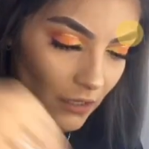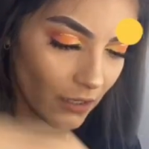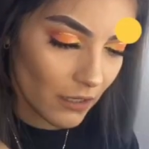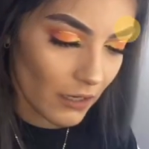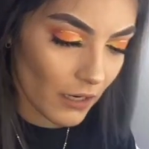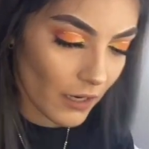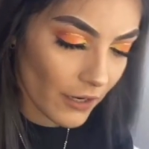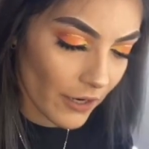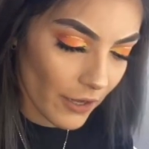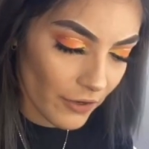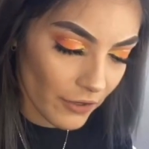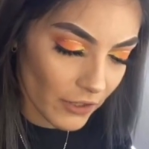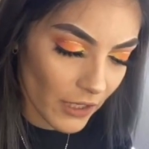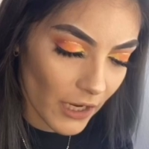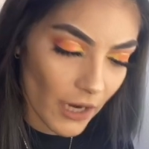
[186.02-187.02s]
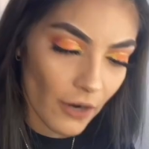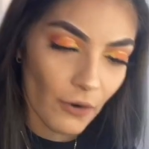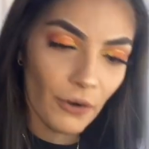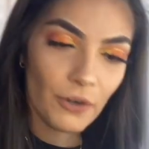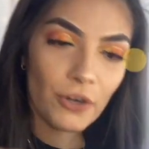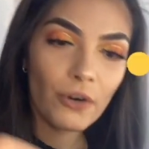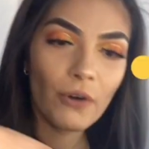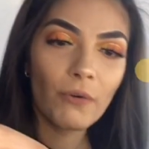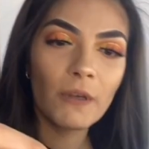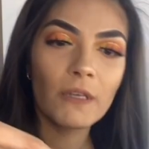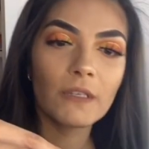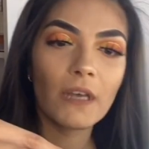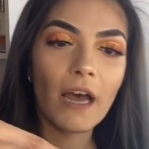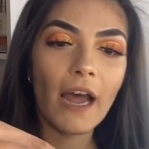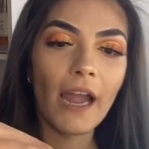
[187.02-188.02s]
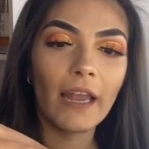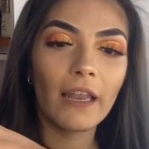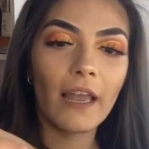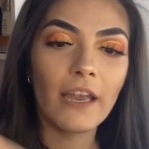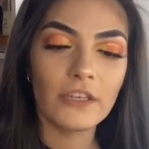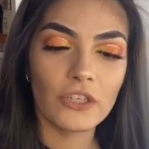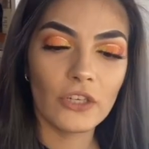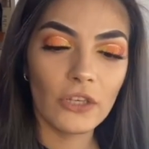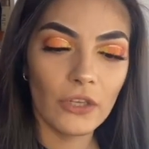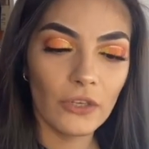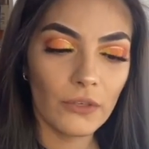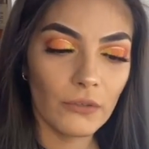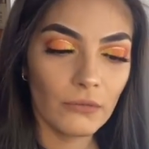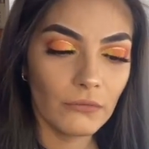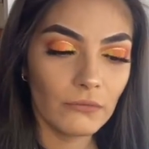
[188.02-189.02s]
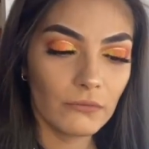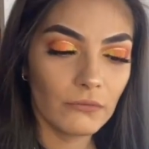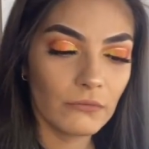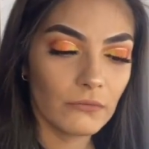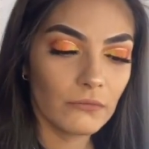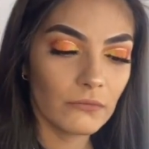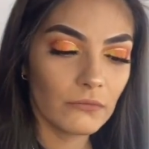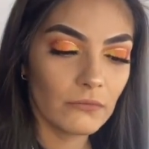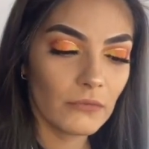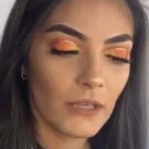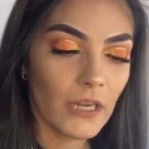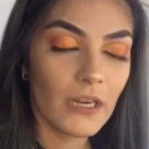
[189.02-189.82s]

Another thing I ordered is eyelash glue and